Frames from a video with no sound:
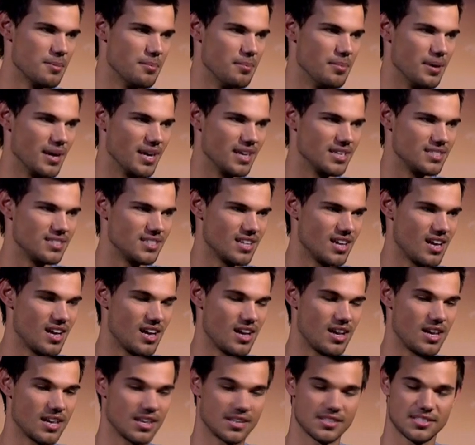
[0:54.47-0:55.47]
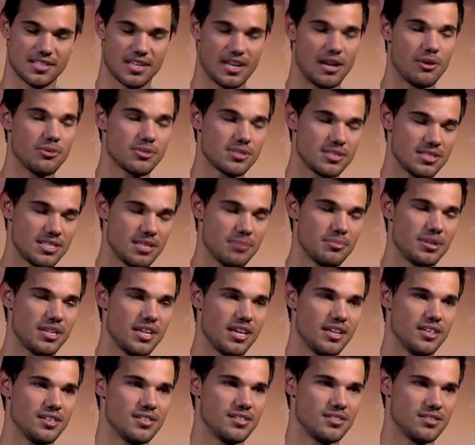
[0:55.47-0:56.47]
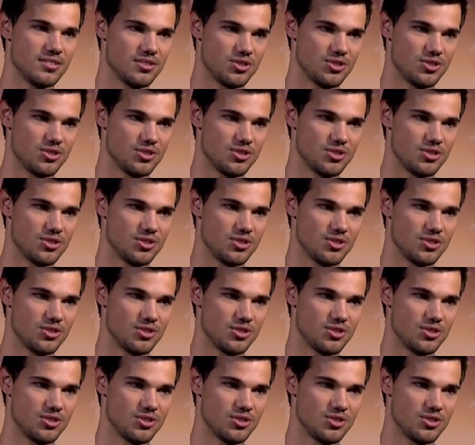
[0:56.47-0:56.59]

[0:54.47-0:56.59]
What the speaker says: but I gotta say I was intimidated.